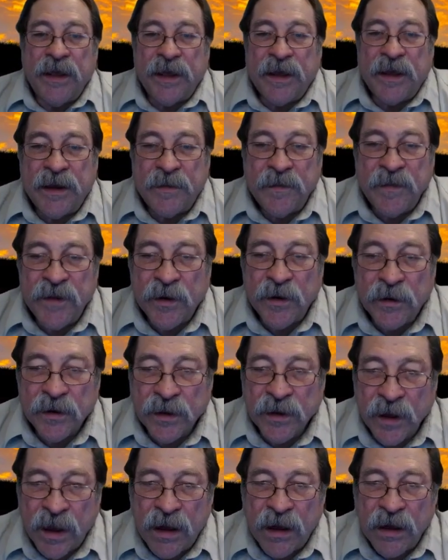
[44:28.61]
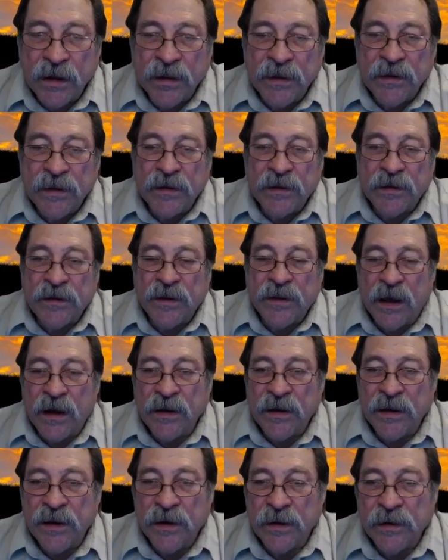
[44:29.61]

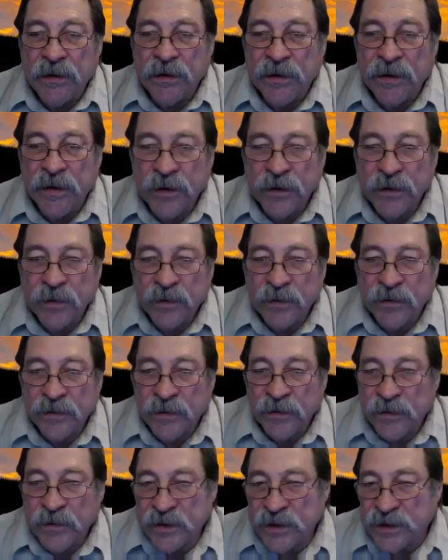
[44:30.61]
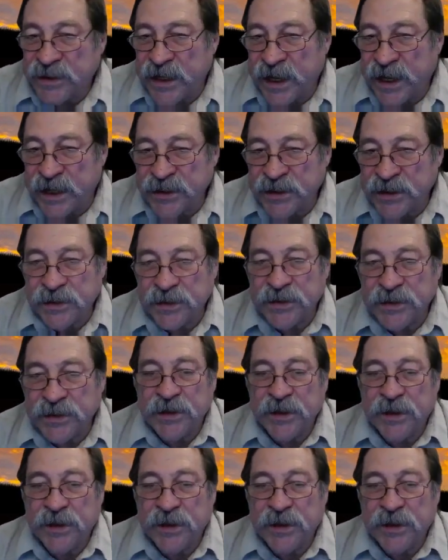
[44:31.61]
Log your sessions.